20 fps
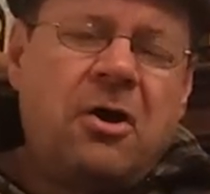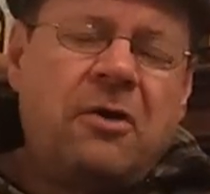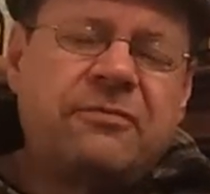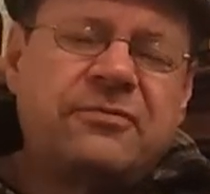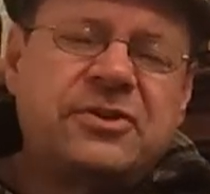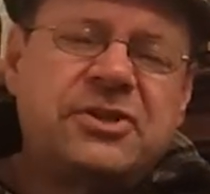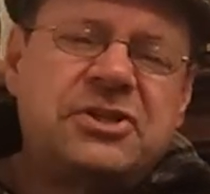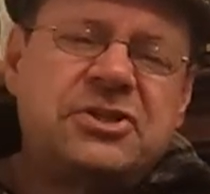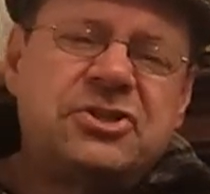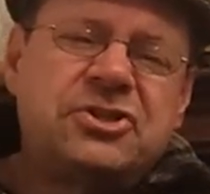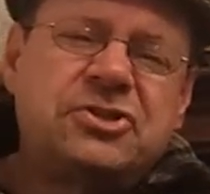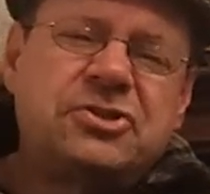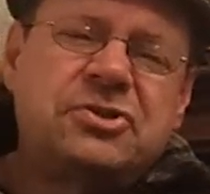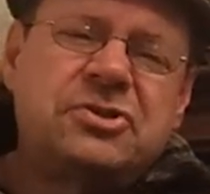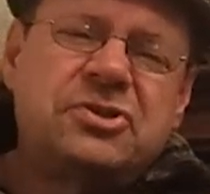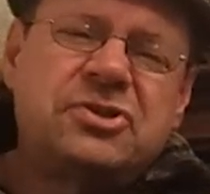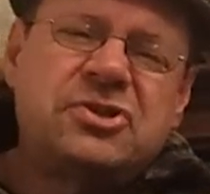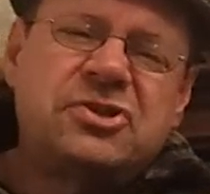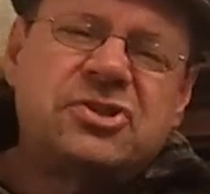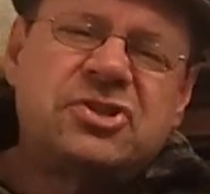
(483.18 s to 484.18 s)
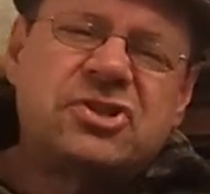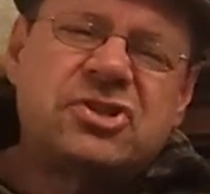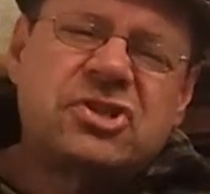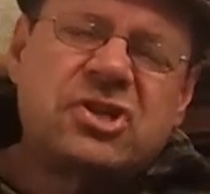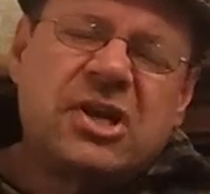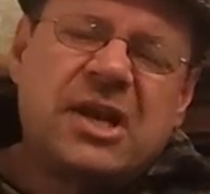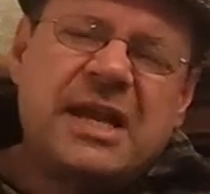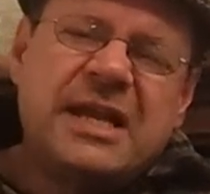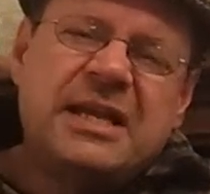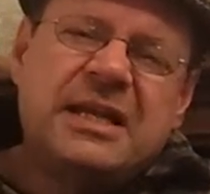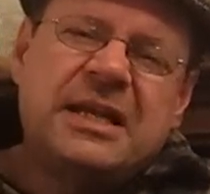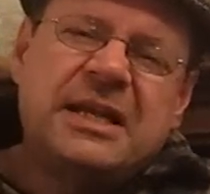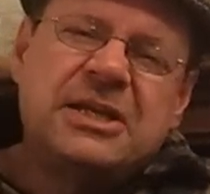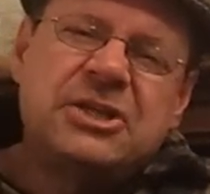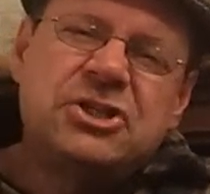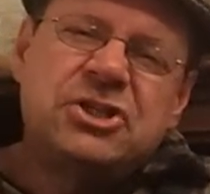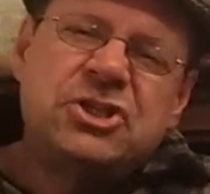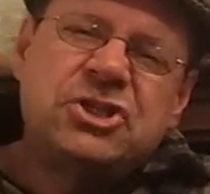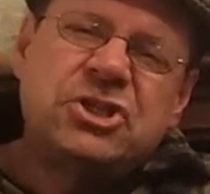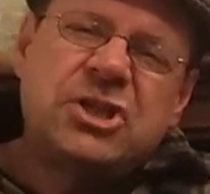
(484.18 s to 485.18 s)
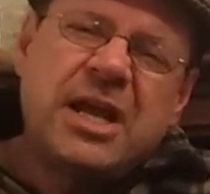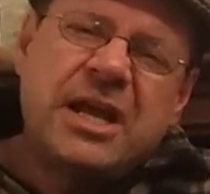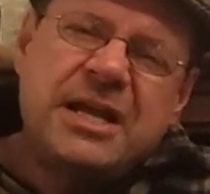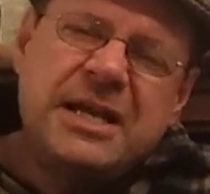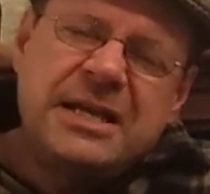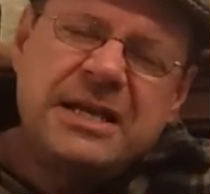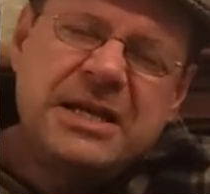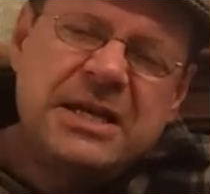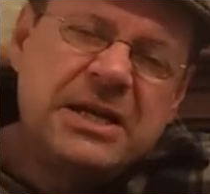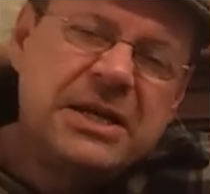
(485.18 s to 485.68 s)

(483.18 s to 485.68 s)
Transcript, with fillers: of slightly sherried,